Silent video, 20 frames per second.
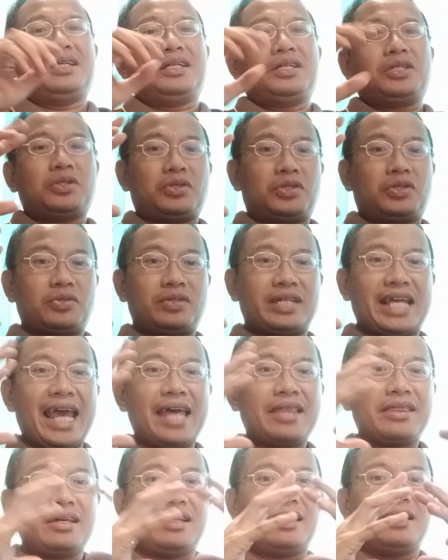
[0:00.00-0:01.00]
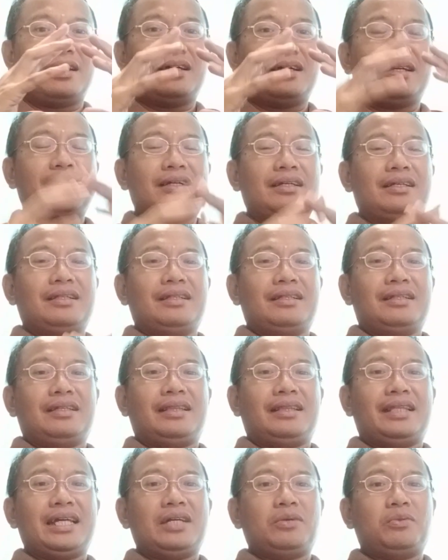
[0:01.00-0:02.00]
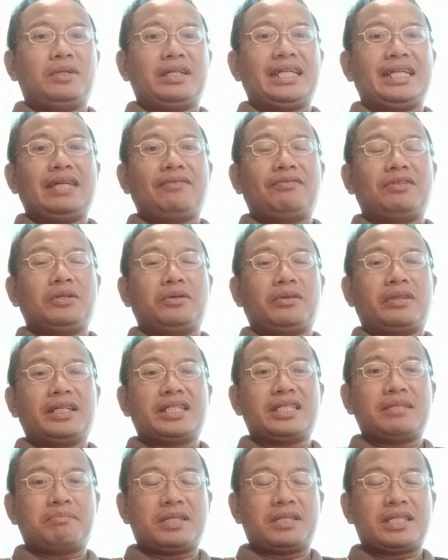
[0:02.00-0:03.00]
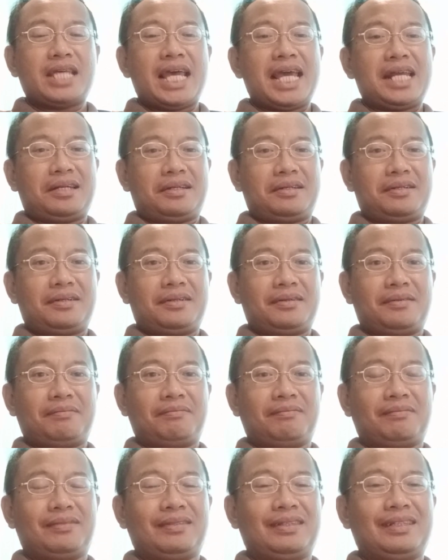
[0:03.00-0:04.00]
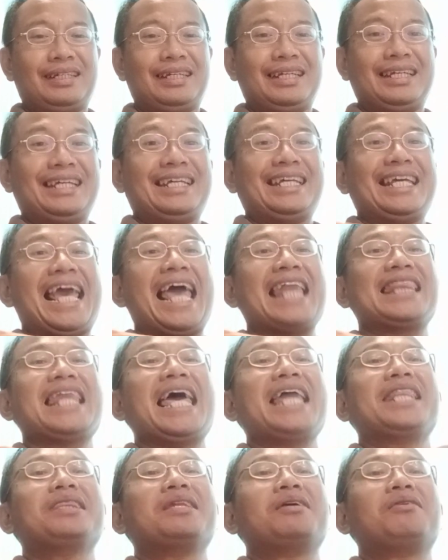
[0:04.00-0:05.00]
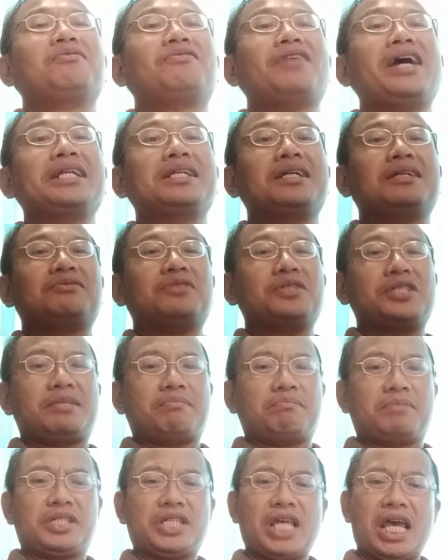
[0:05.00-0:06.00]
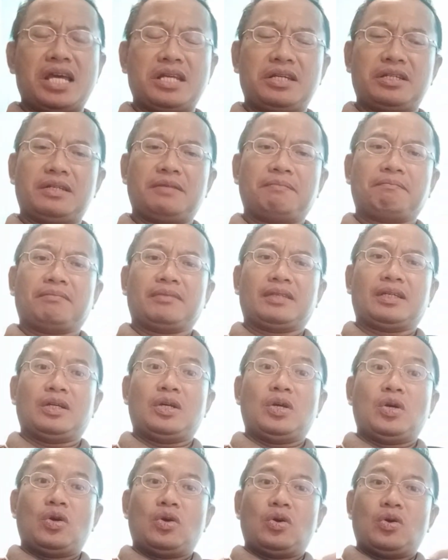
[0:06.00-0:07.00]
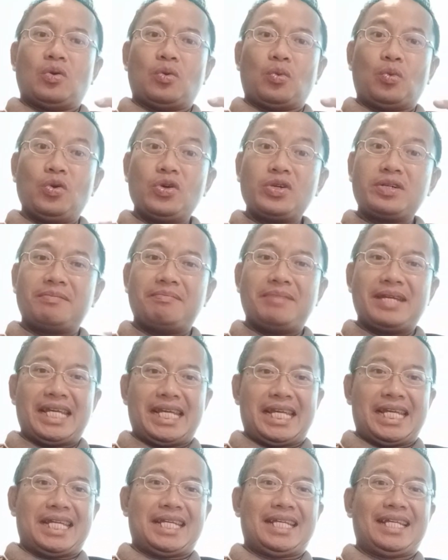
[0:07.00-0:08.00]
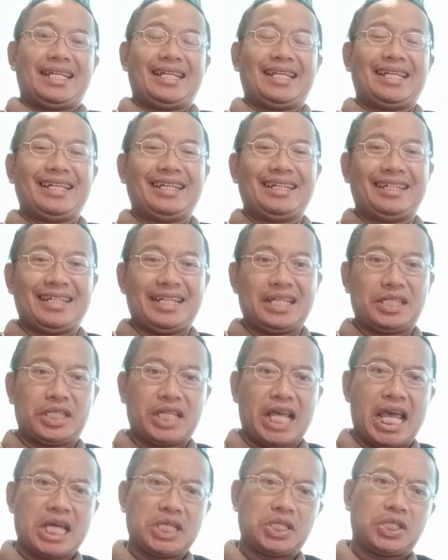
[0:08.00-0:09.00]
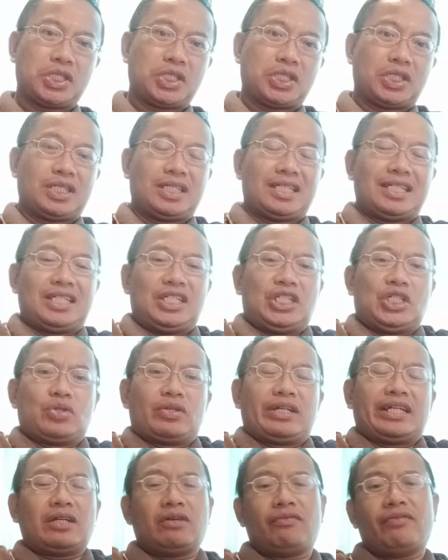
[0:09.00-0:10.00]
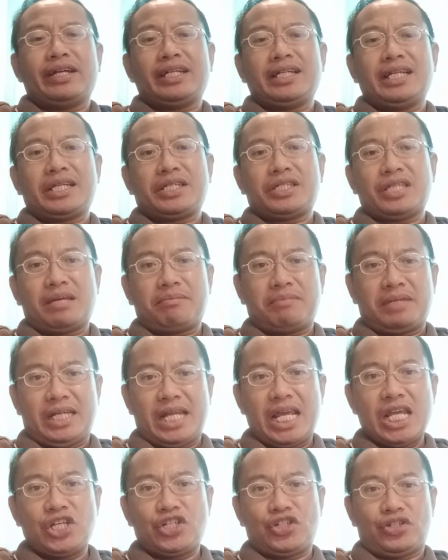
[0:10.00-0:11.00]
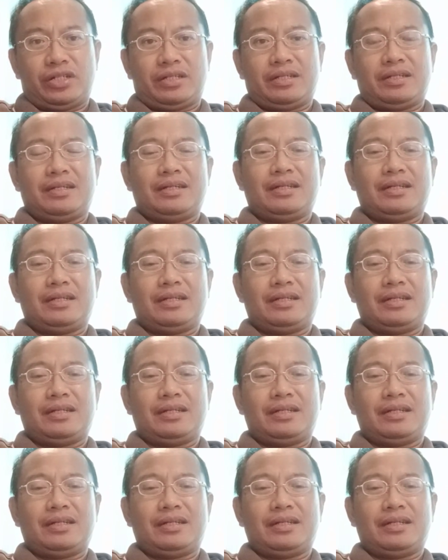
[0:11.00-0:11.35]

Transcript: So together that will give you 30%, and then the final 40% would be assessed during your final examination.